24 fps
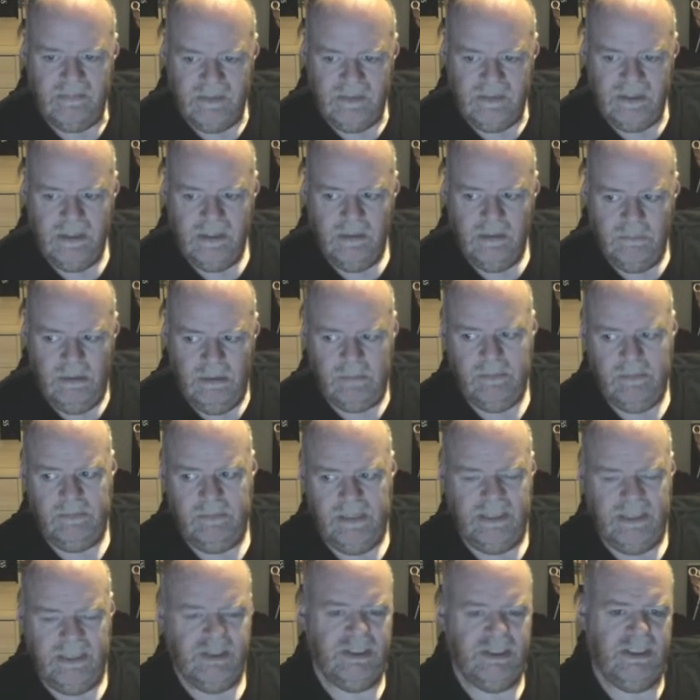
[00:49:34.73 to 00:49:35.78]
Maybe me
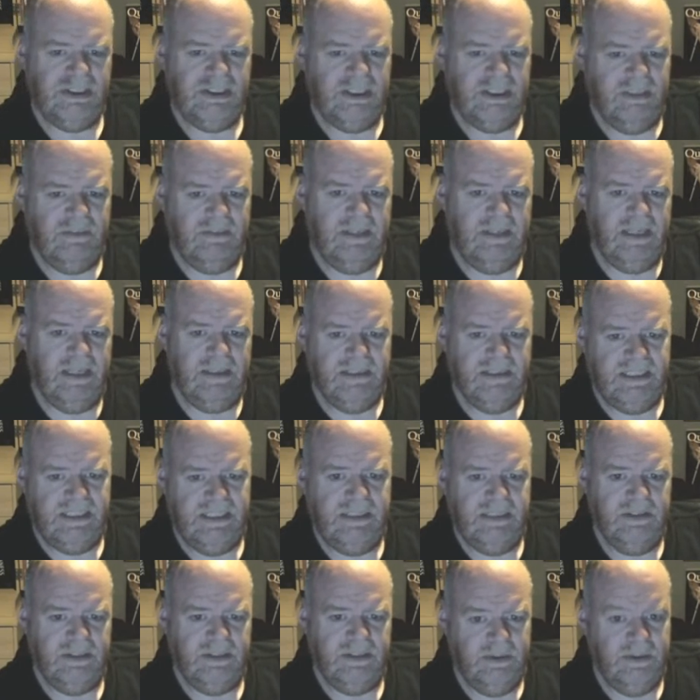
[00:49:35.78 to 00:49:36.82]
and Jade should have a night
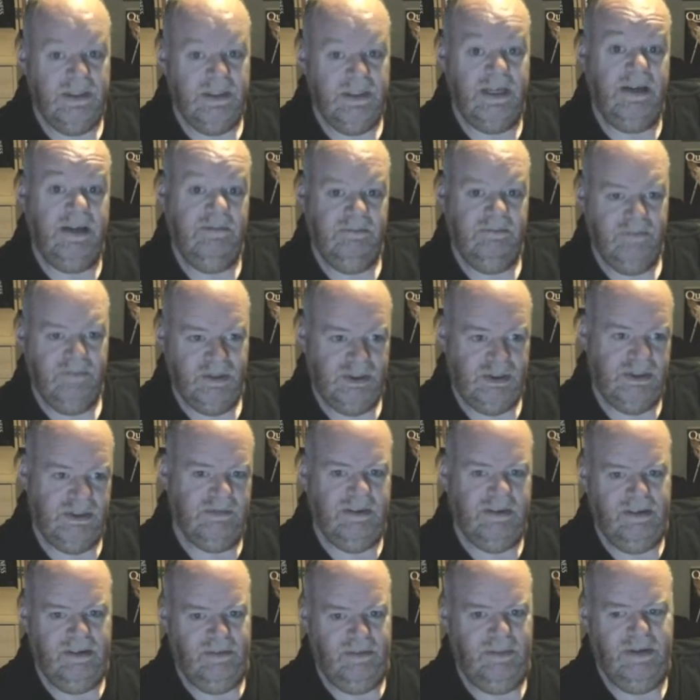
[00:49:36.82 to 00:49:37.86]
together doing that, watching
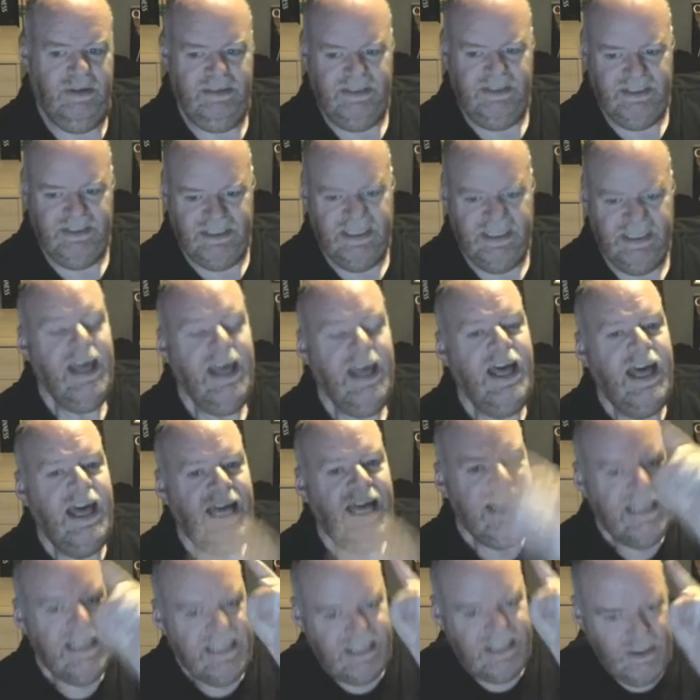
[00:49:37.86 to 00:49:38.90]
Harry Potter, and say,
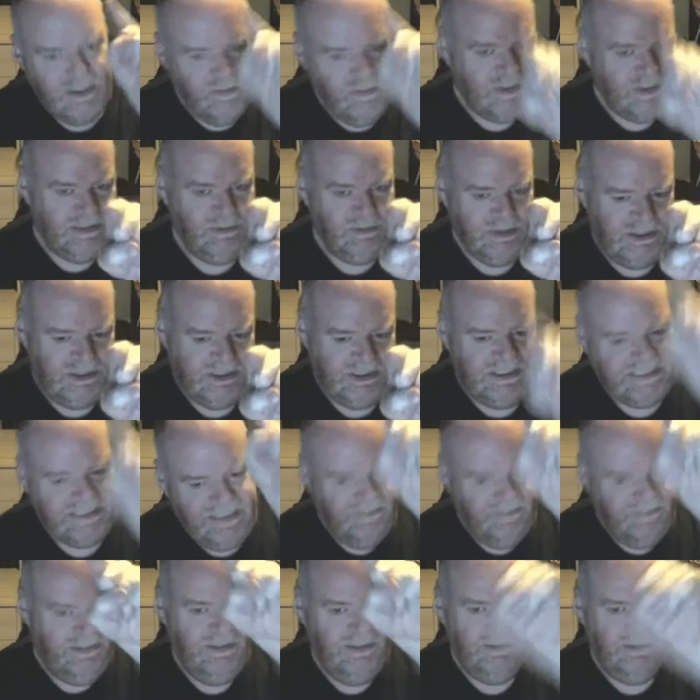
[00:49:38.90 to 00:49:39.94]
"You got to watch this.
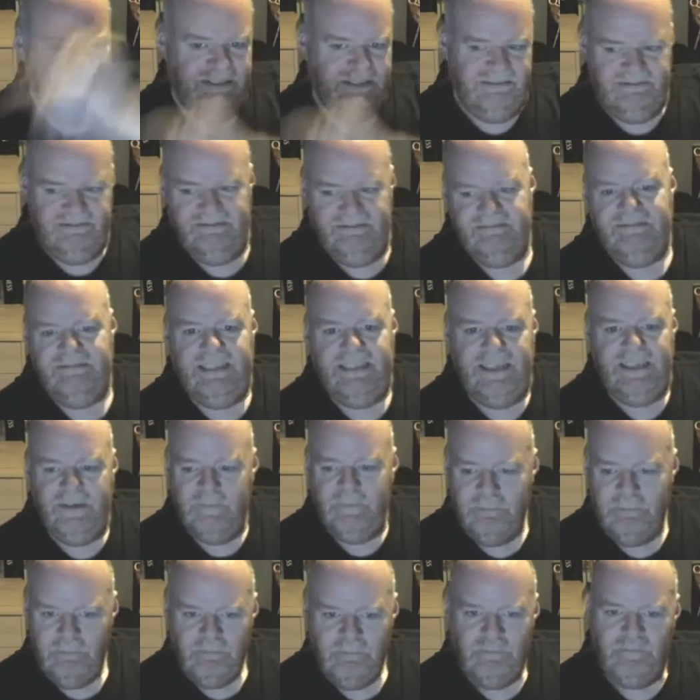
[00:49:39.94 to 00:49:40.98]
Get into it." Yeah,
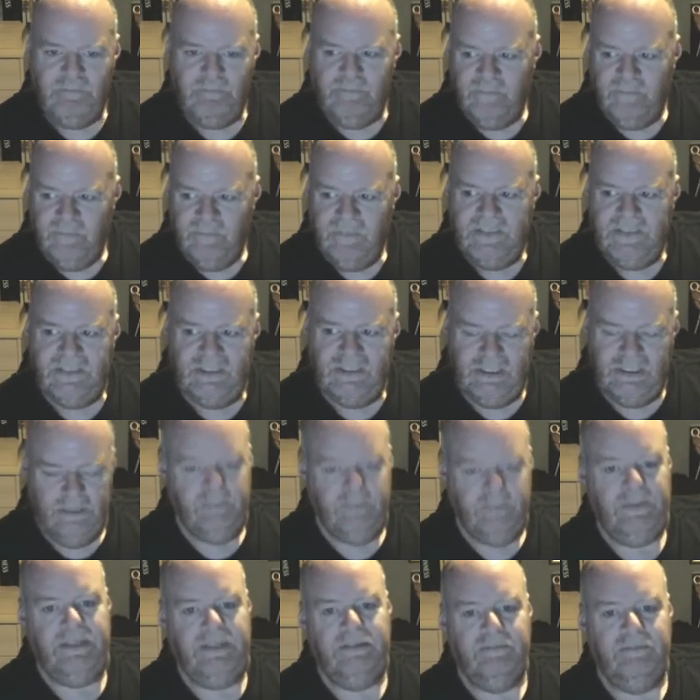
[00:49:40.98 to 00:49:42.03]
she'll
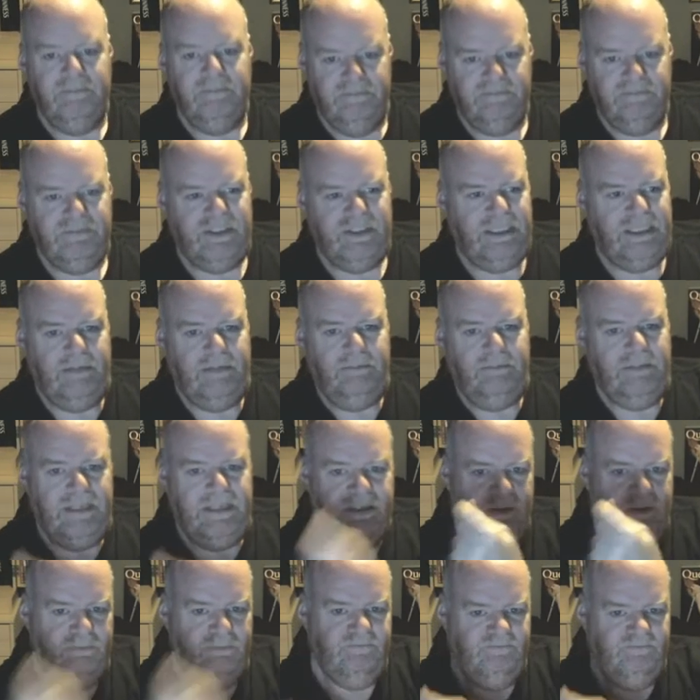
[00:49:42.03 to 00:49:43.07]
be stabbing me and
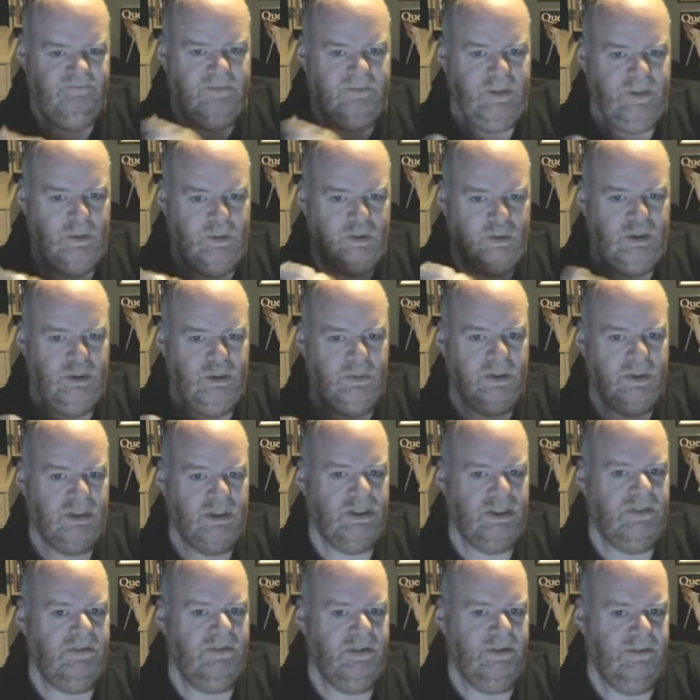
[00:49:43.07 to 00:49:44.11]
got to watch
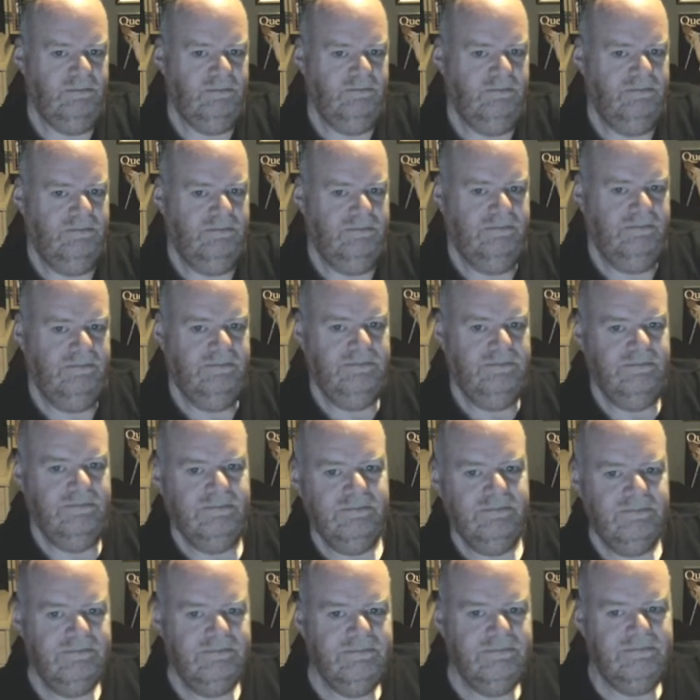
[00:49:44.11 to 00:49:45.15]
the film.
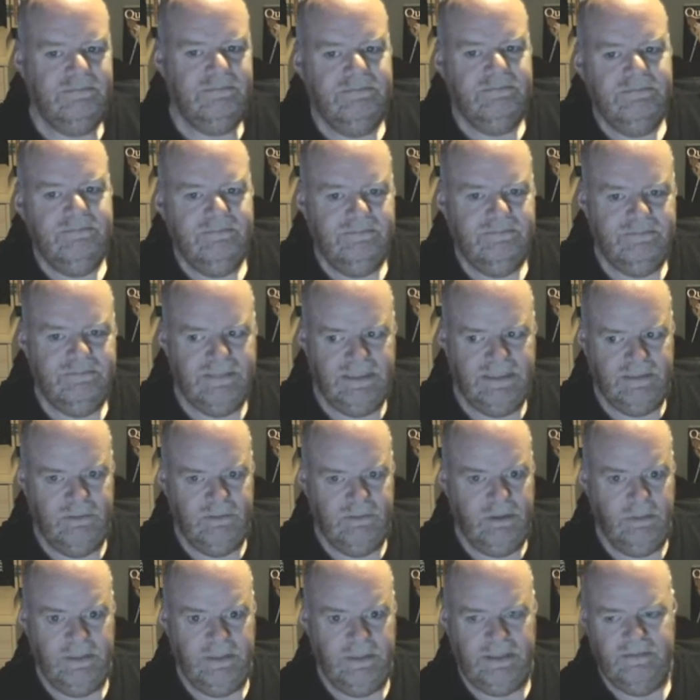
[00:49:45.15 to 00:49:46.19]
Well, I will
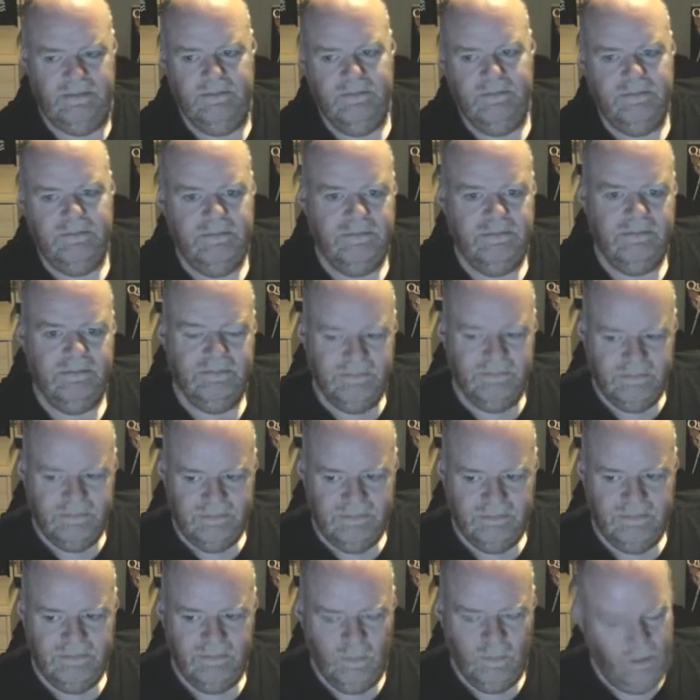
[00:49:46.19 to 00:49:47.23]
be
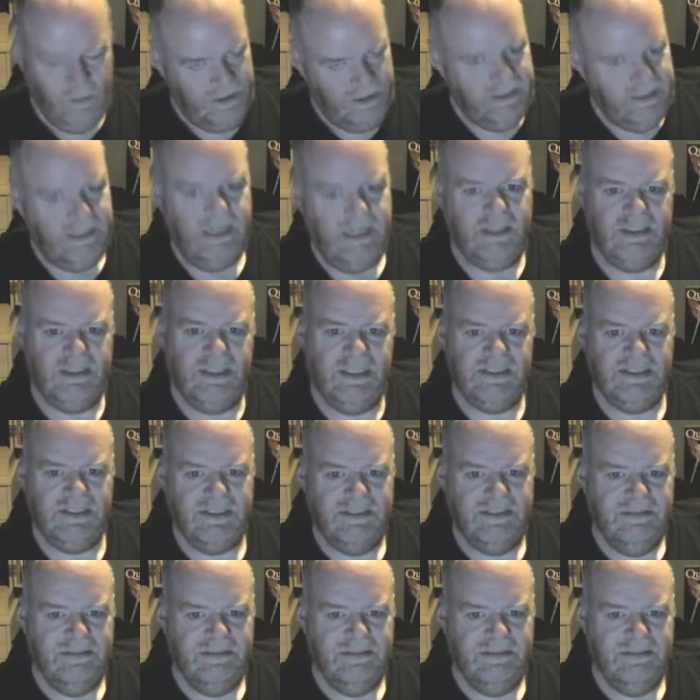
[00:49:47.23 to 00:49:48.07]
when you get a chance.